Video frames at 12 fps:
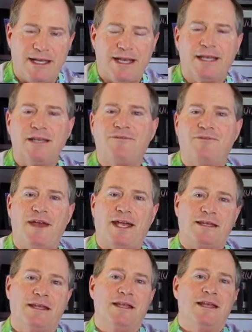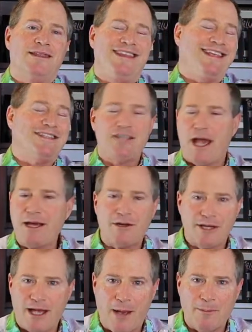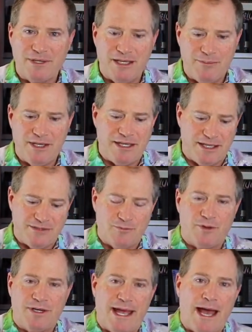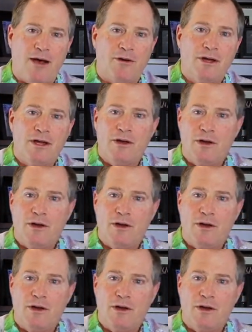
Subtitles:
it can affect the entire company because we're now